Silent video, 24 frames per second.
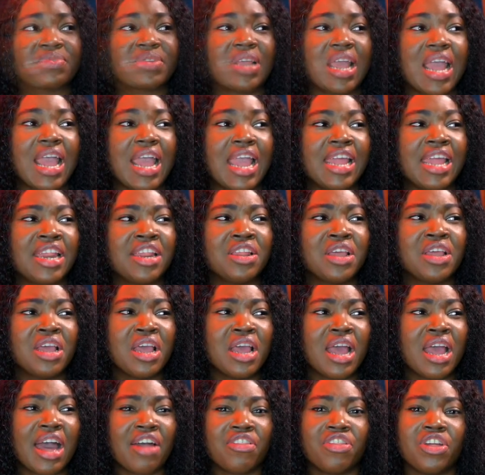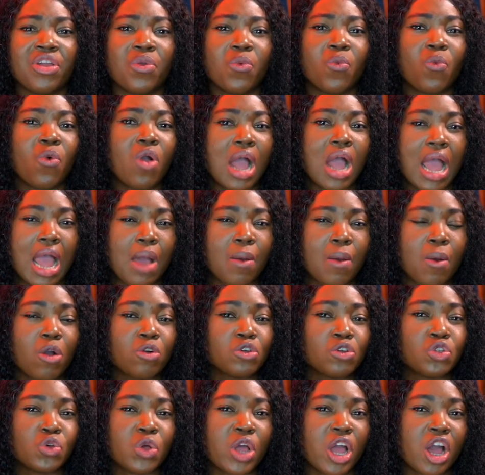And I think what I
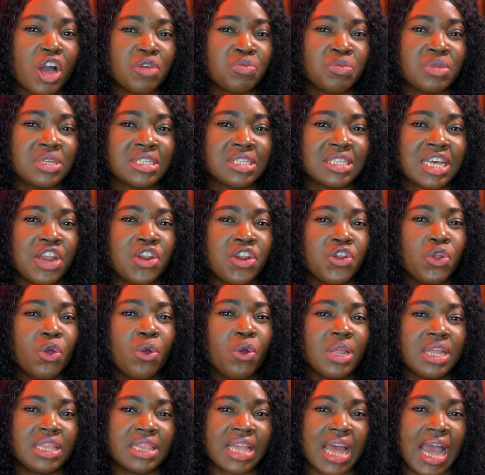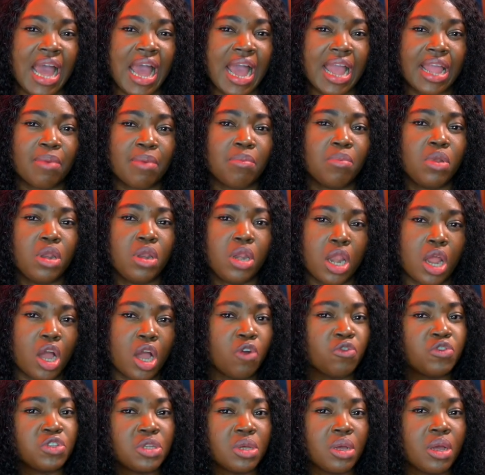also helped me is that knowing that I am
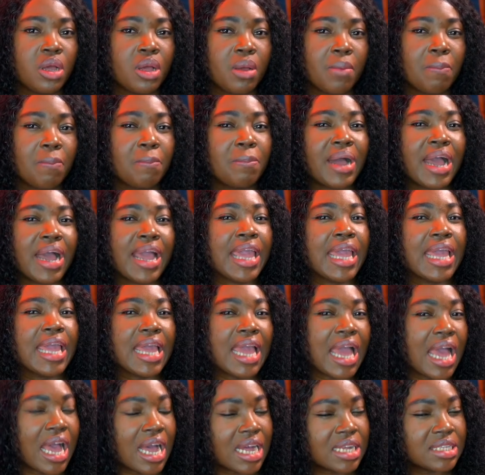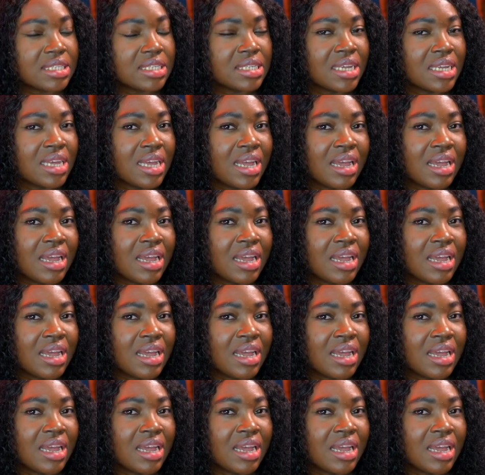loved by God.